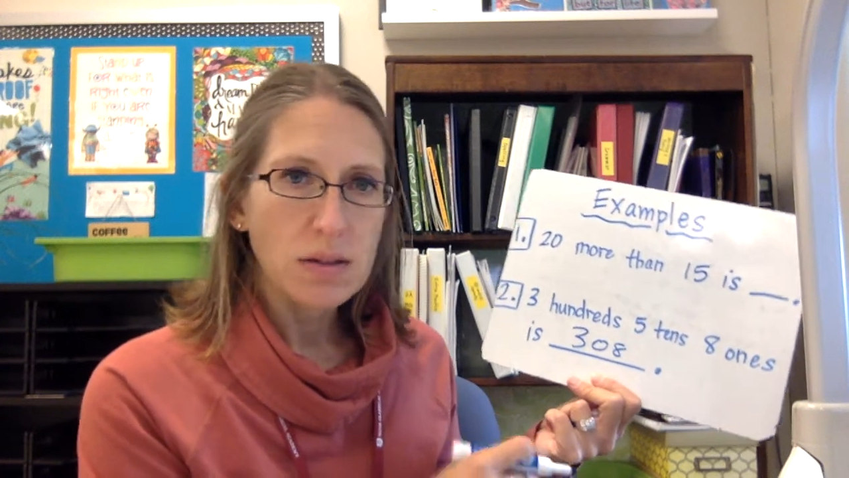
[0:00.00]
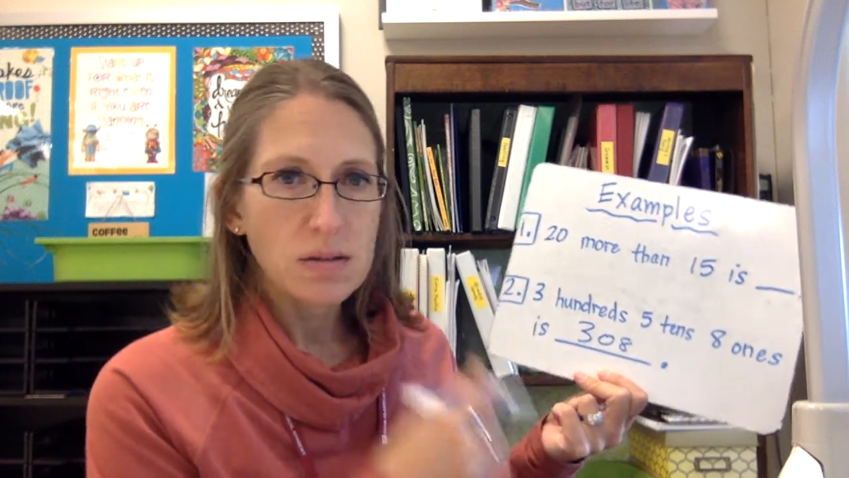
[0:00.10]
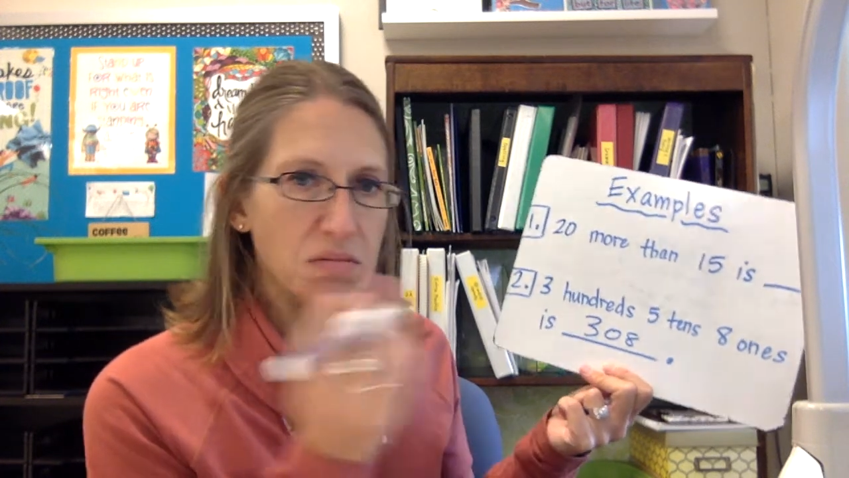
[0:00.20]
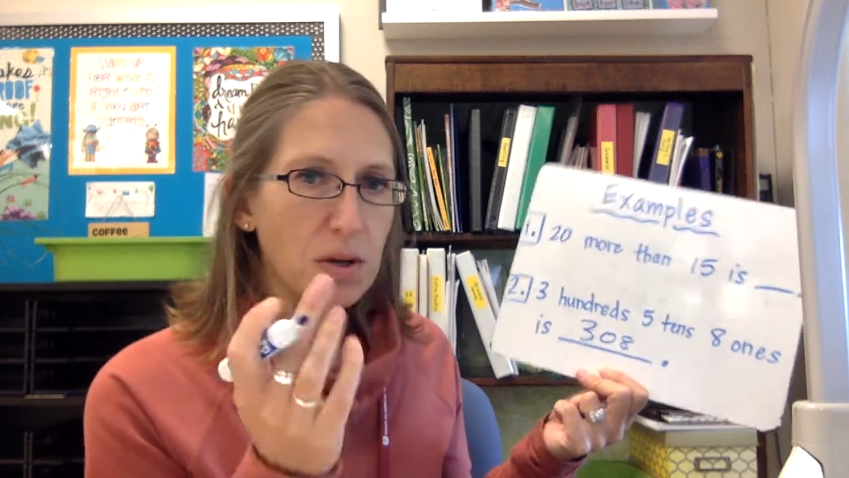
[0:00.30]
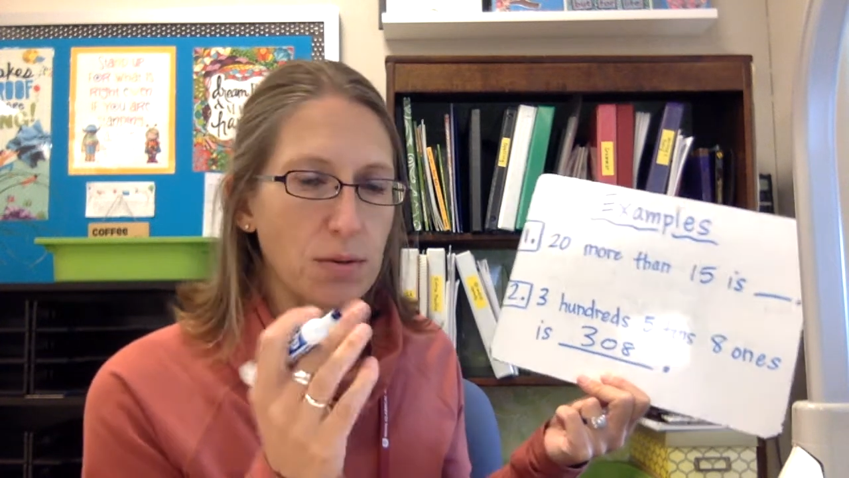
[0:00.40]

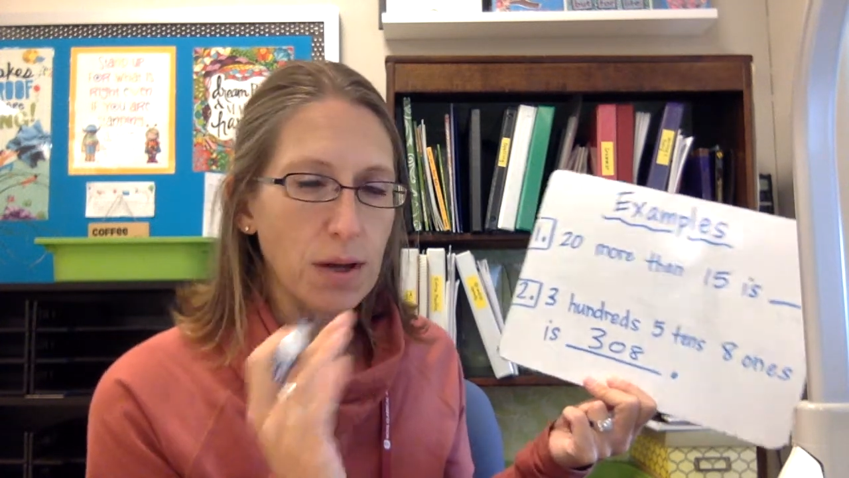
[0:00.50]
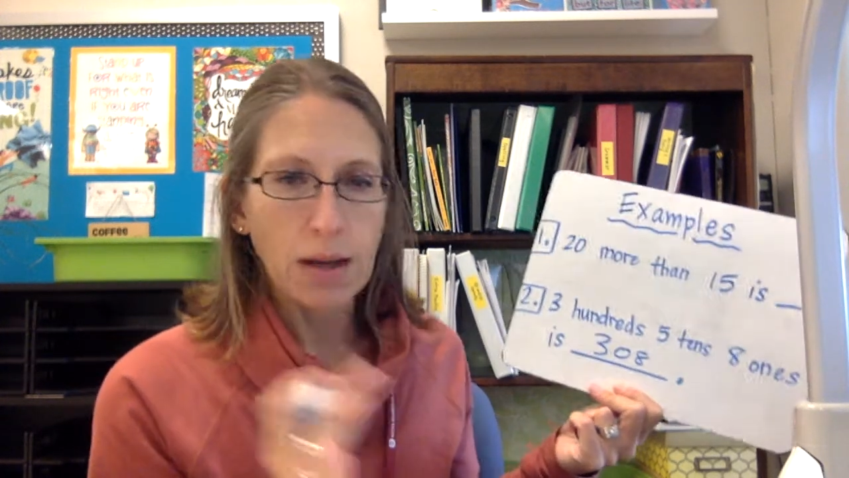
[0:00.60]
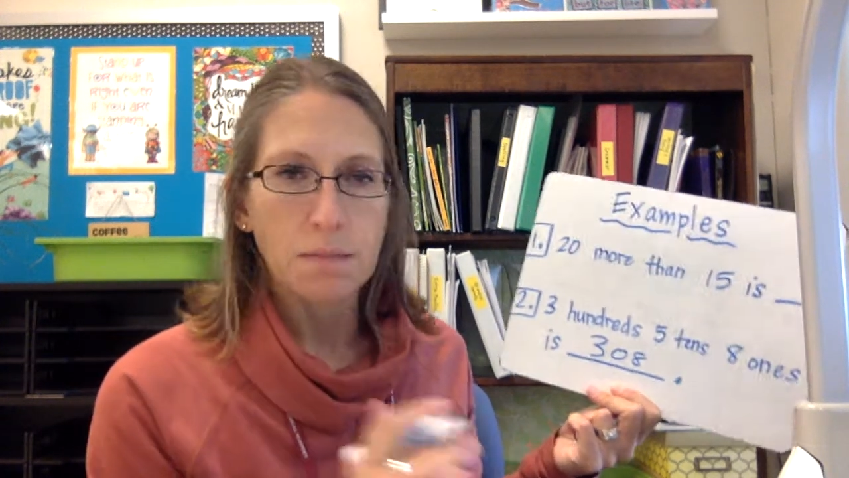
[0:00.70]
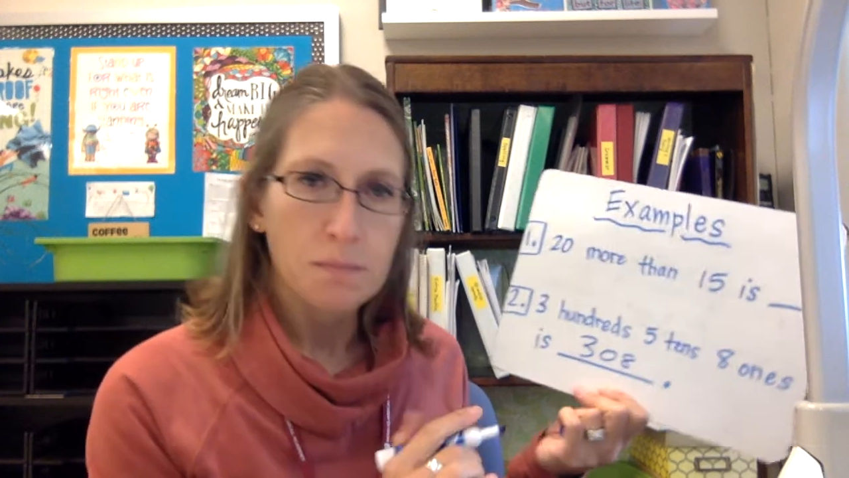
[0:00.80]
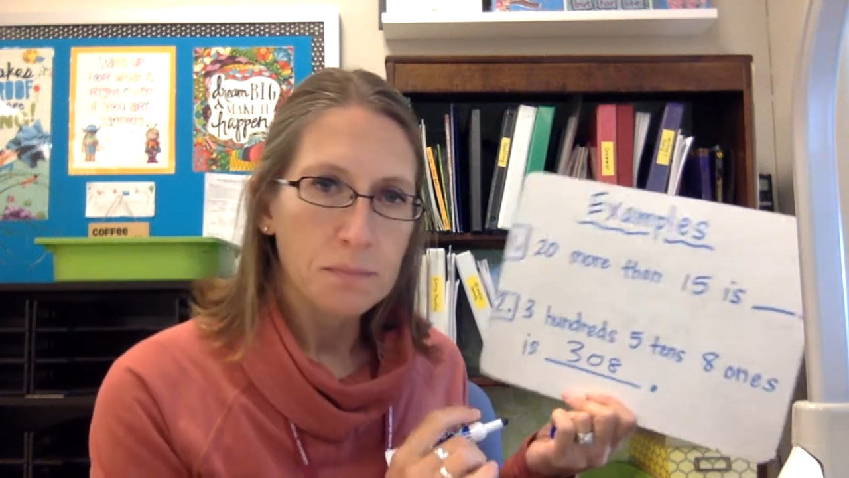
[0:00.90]
It's
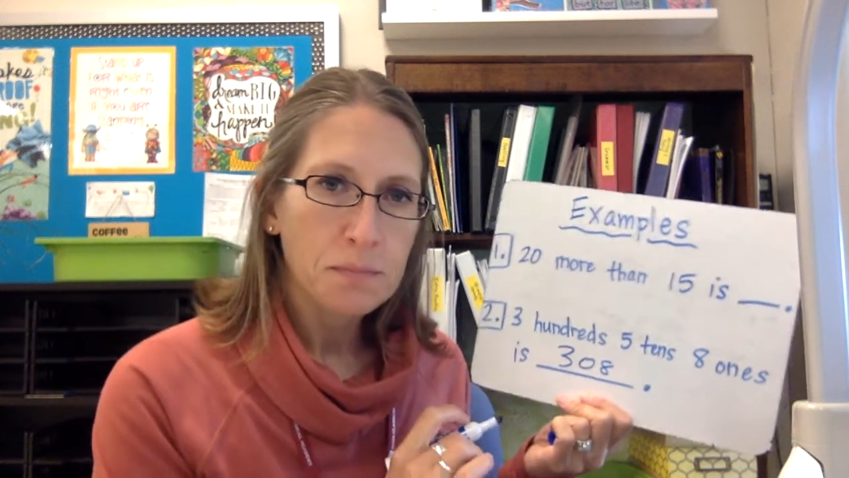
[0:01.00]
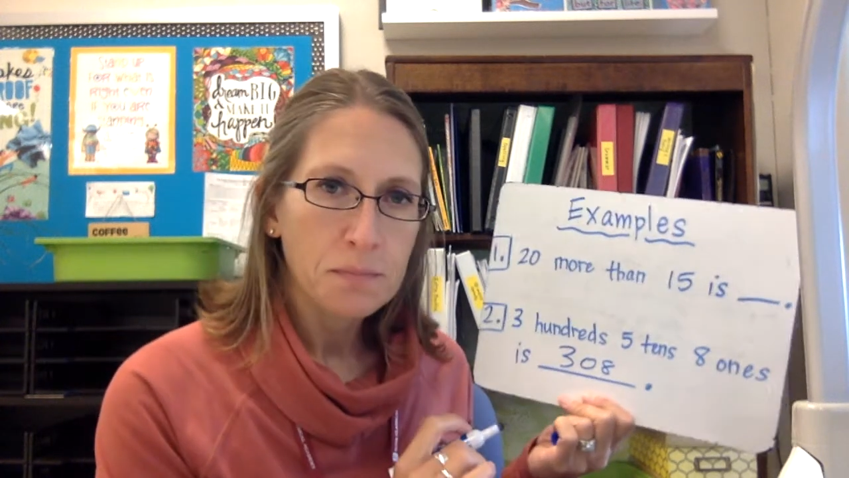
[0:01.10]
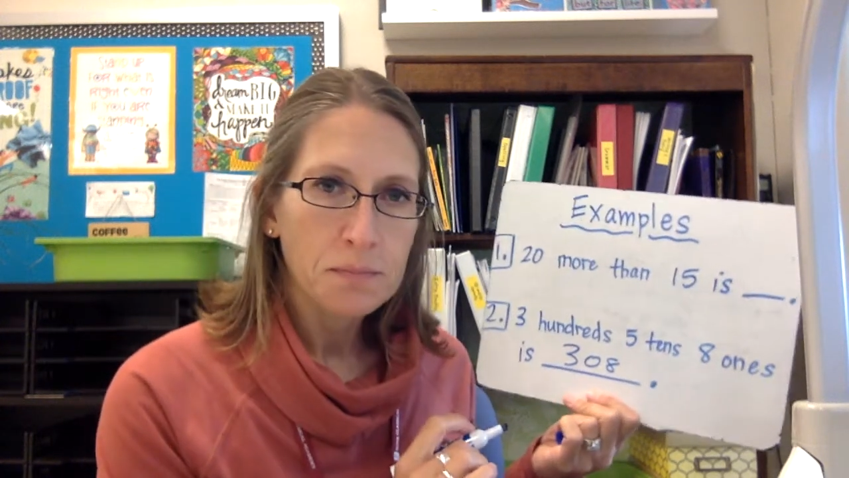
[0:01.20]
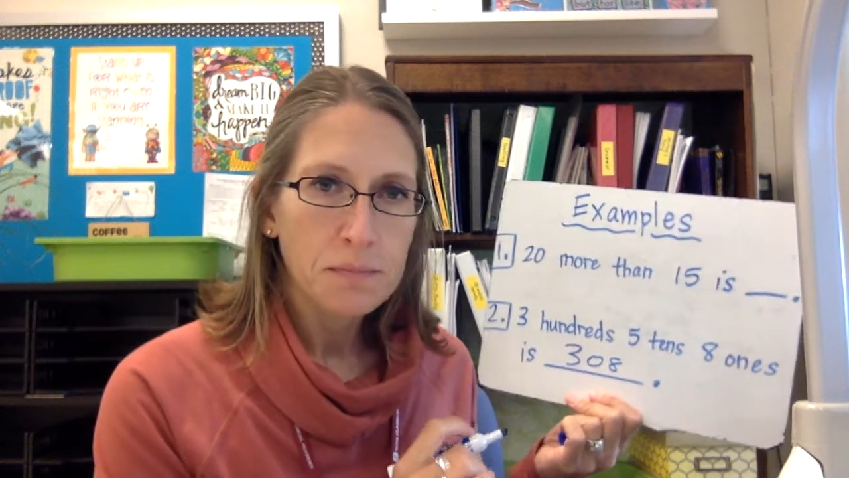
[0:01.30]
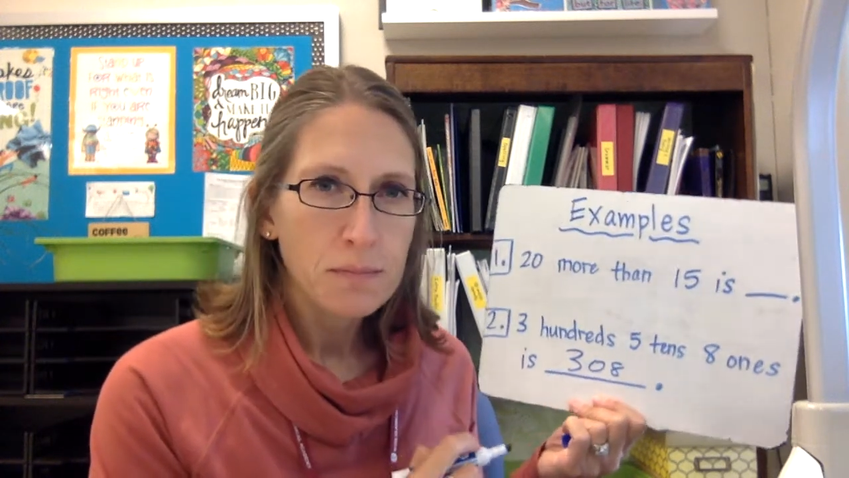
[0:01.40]
308.
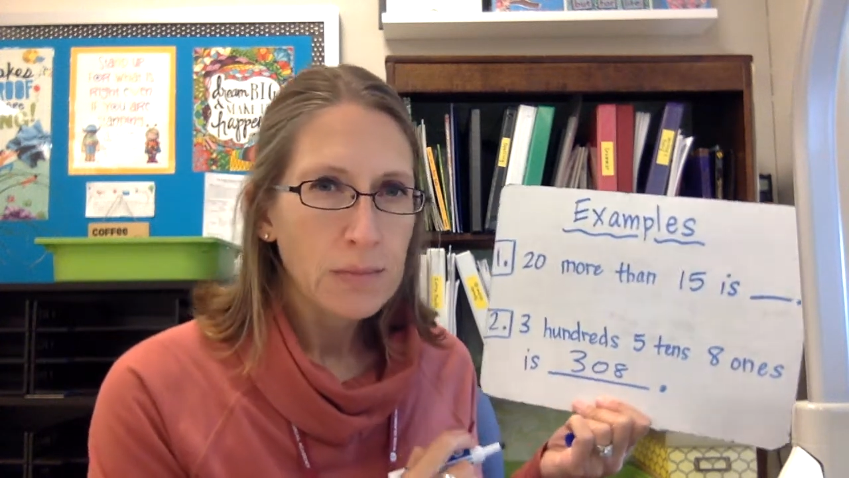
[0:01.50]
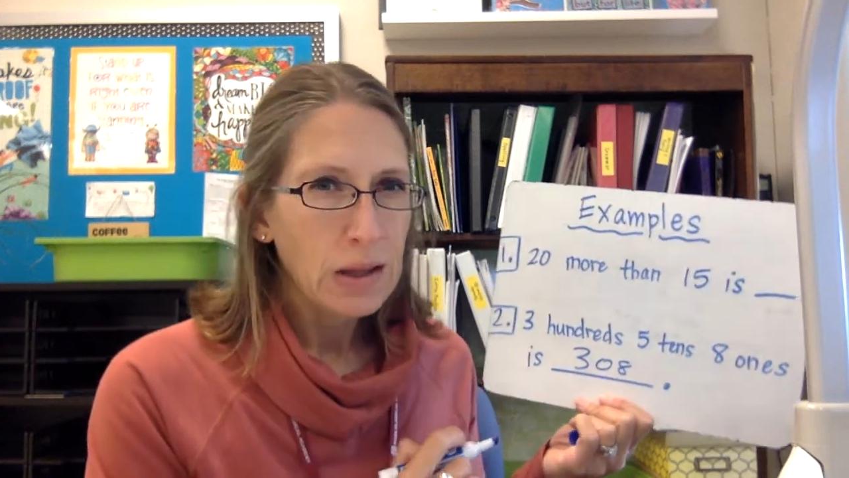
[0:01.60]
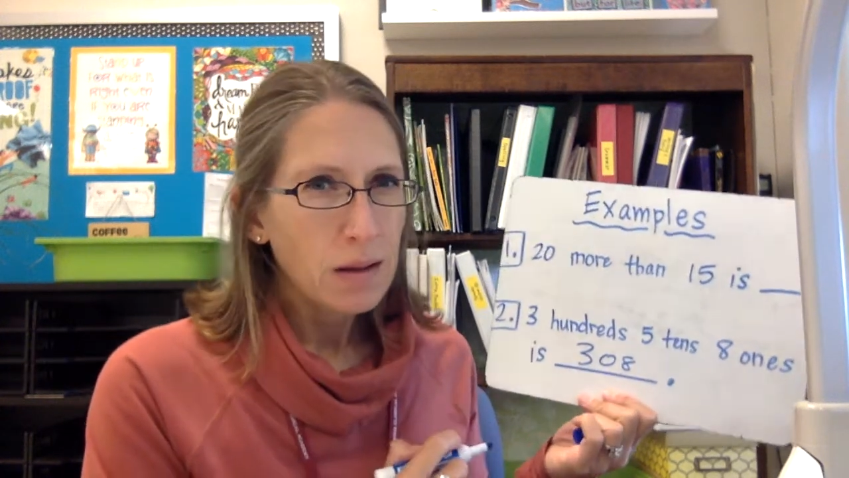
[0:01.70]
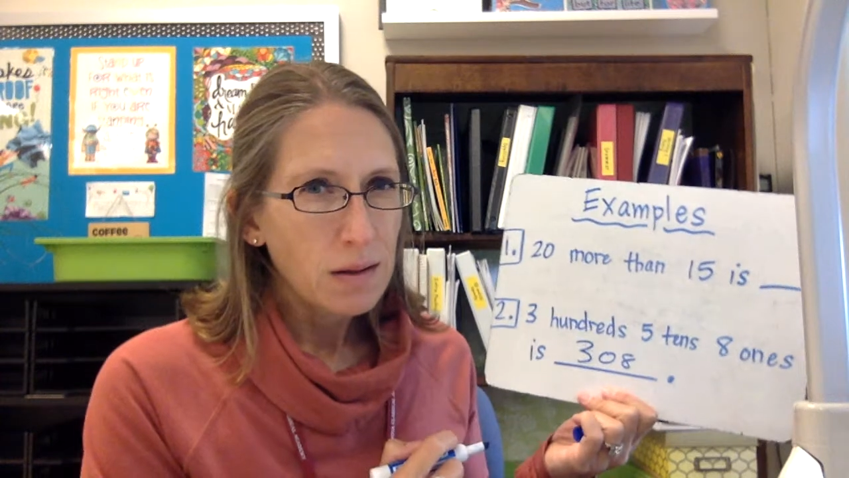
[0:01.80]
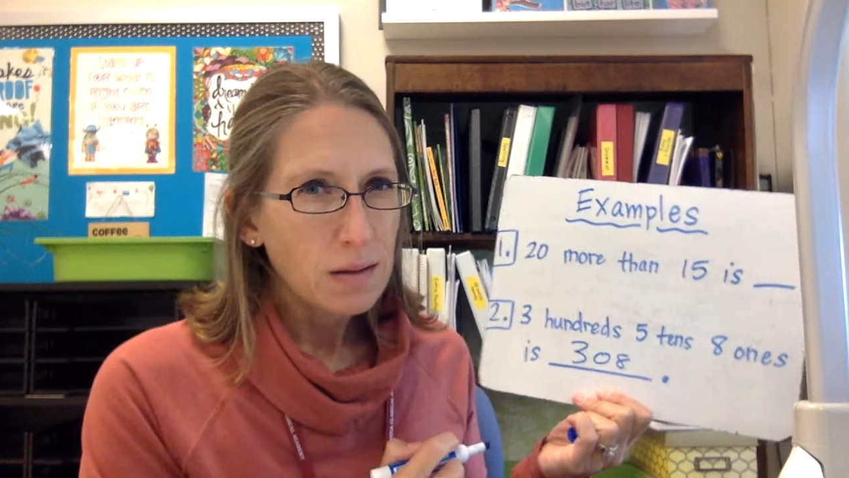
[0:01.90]

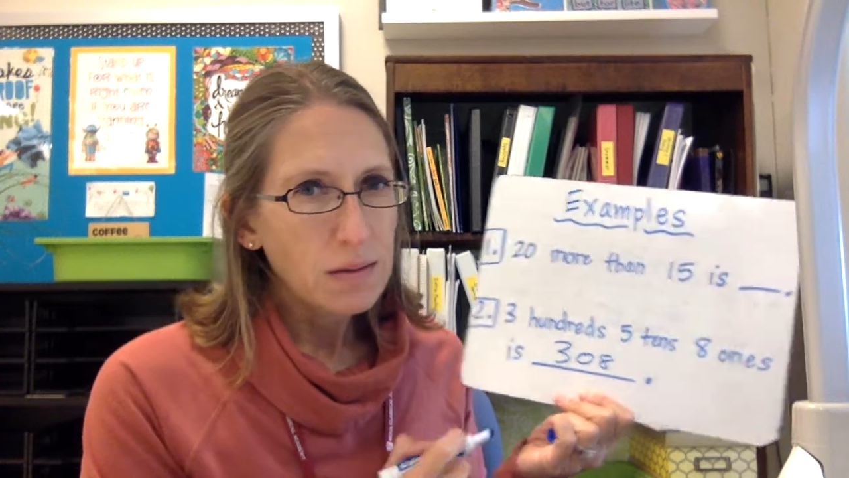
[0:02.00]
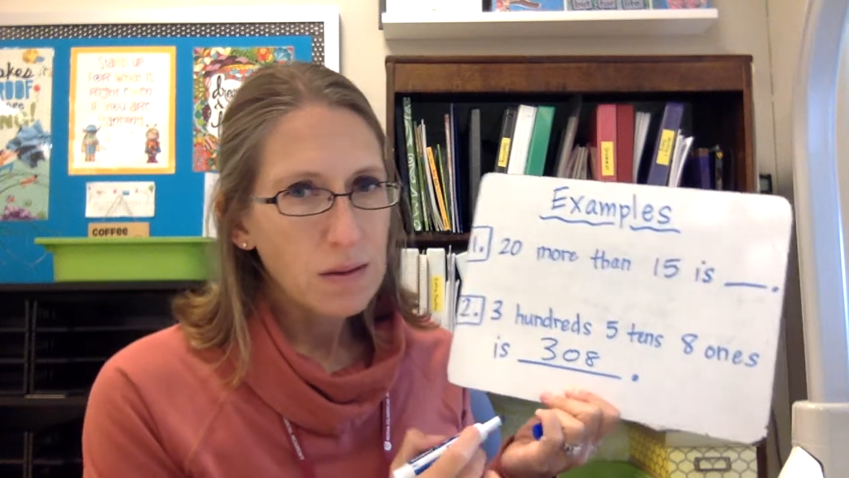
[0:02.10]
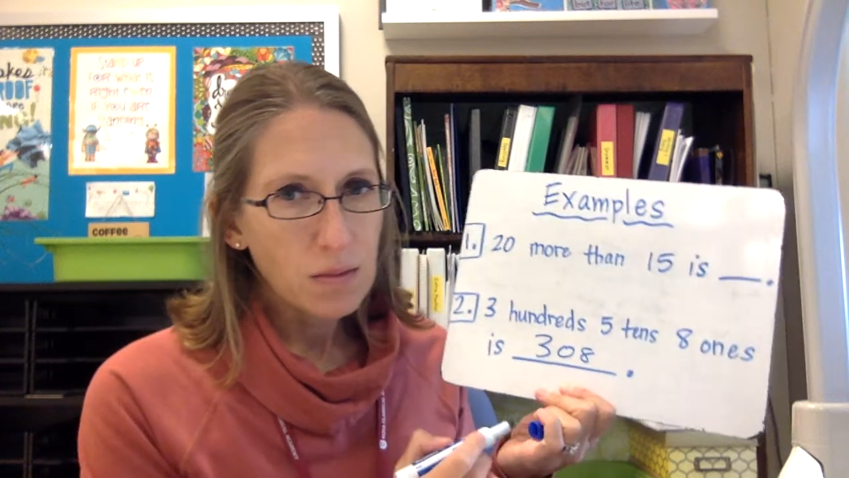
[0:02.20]
Is